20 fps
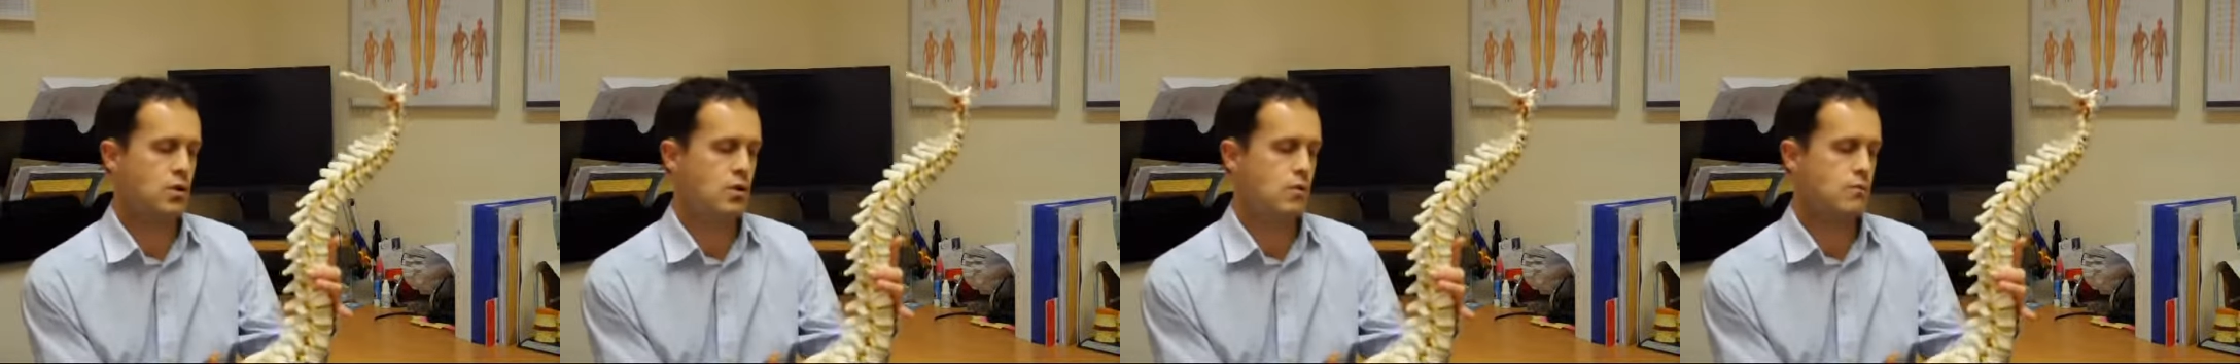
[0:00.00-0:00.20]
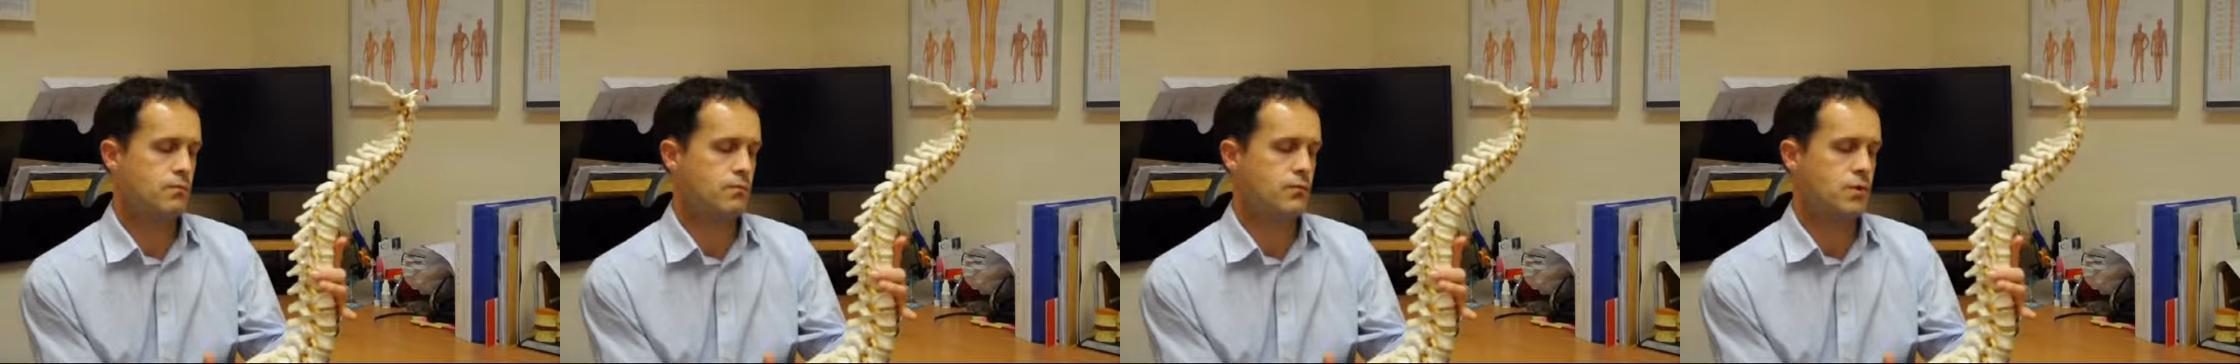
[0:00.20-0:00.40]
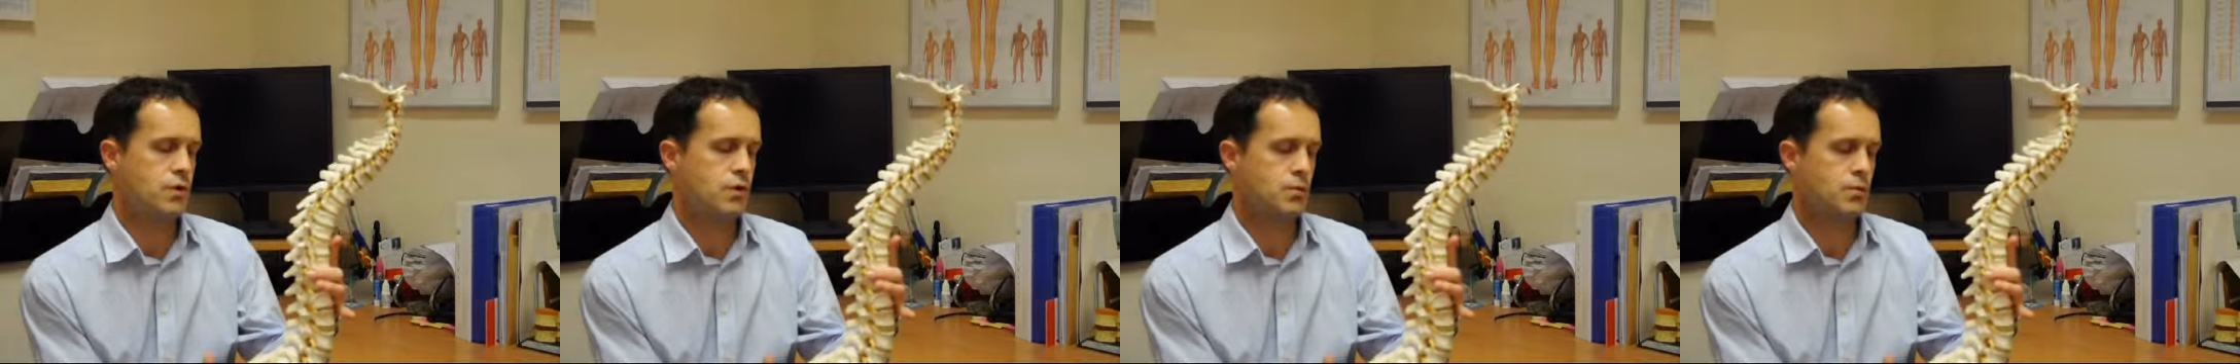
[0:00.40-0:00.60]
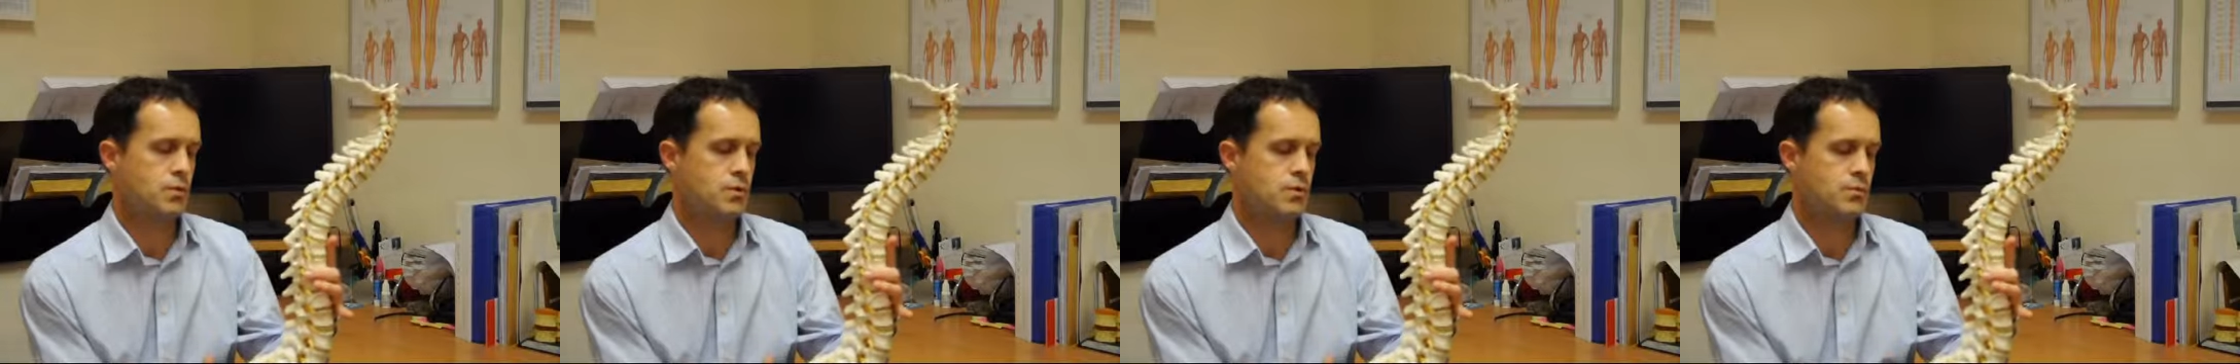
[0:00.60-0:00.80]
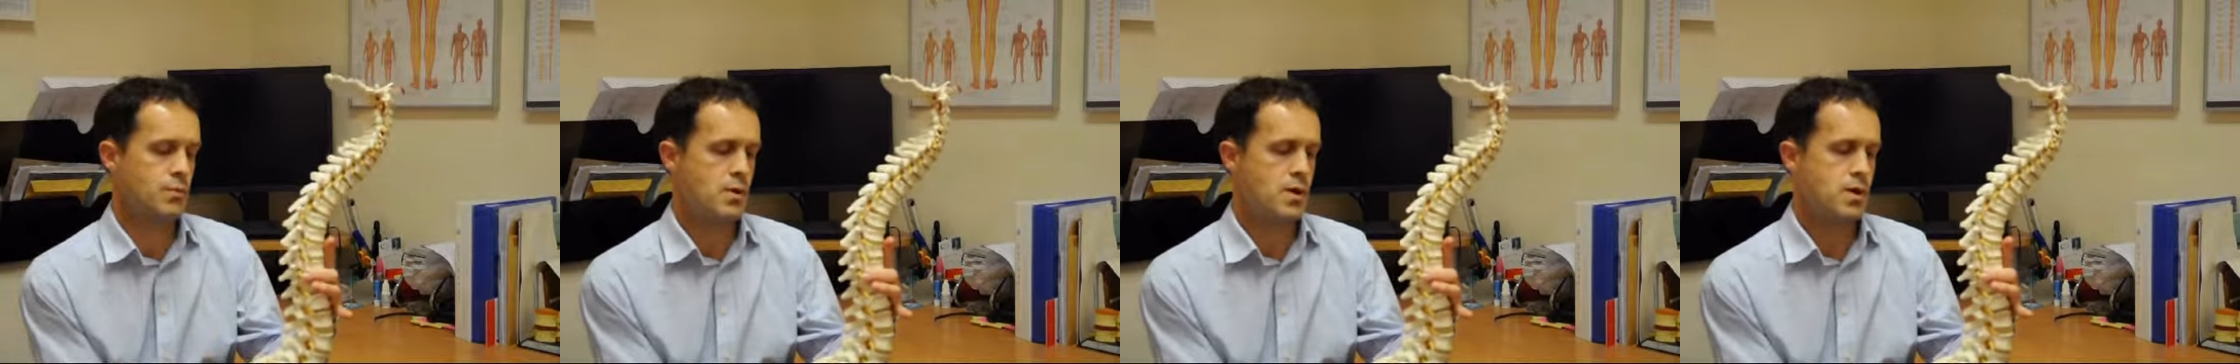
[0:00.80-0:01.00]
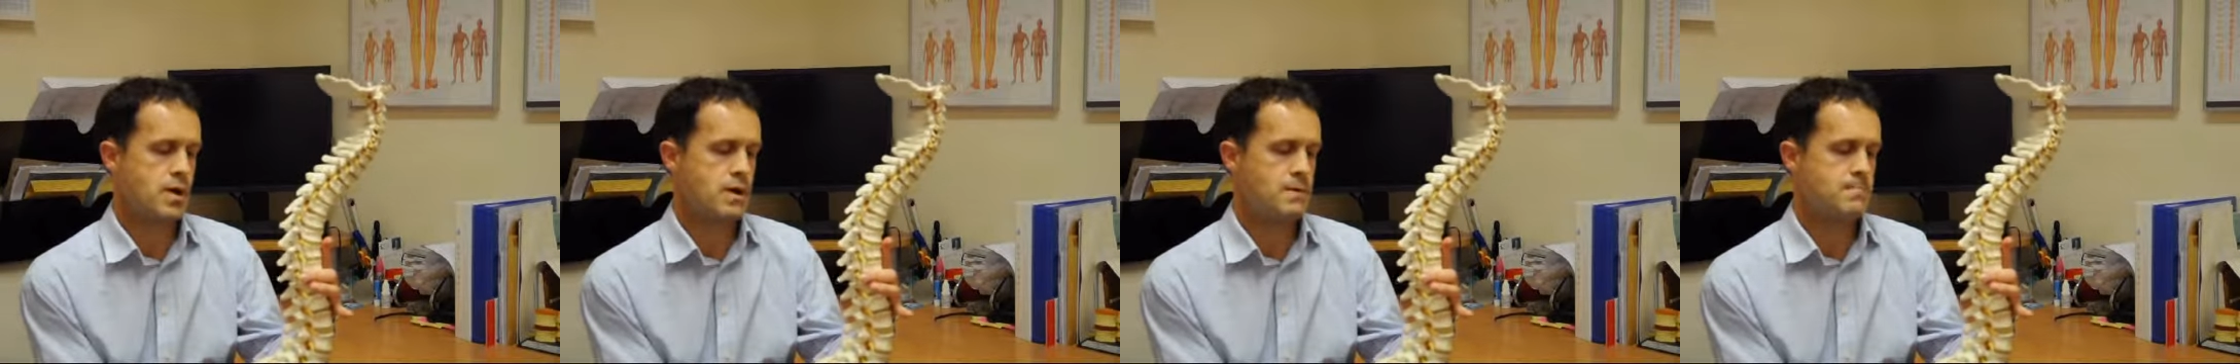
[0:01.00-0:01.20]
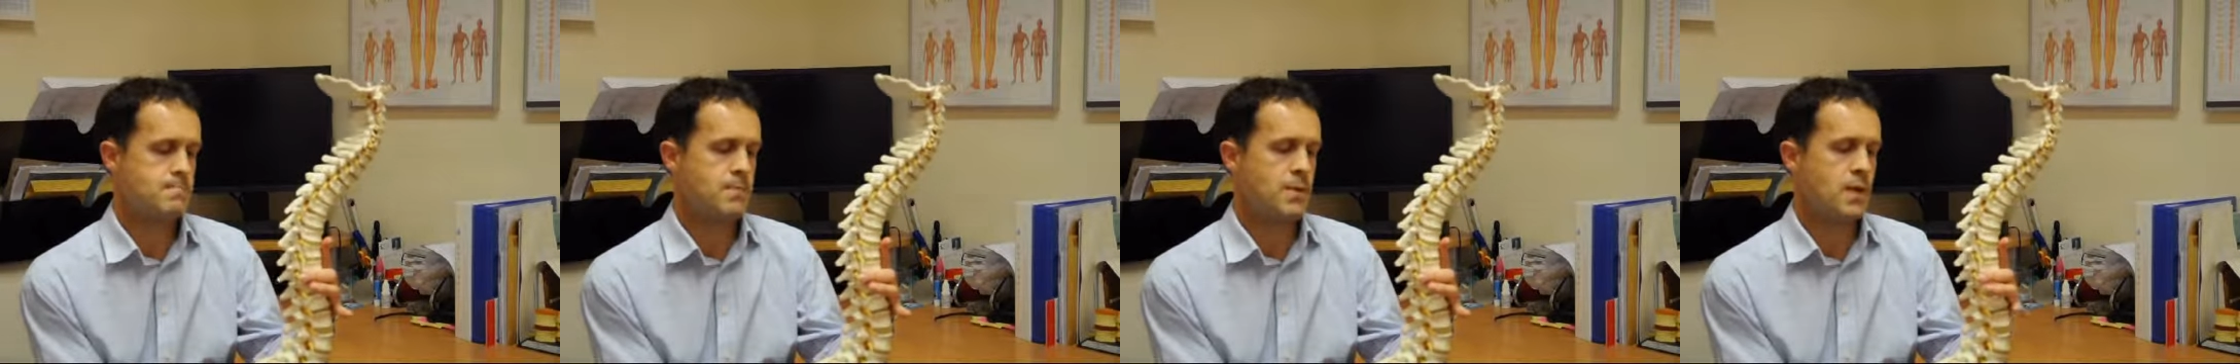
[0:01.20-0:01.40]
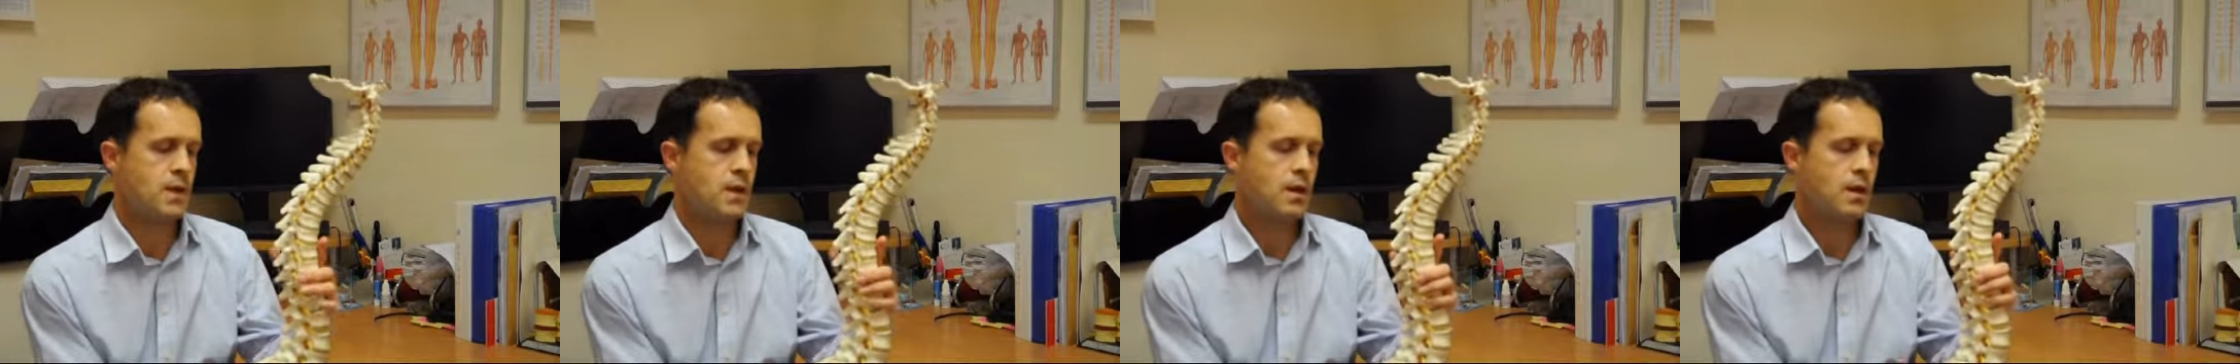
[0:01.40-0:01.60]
of the human spine.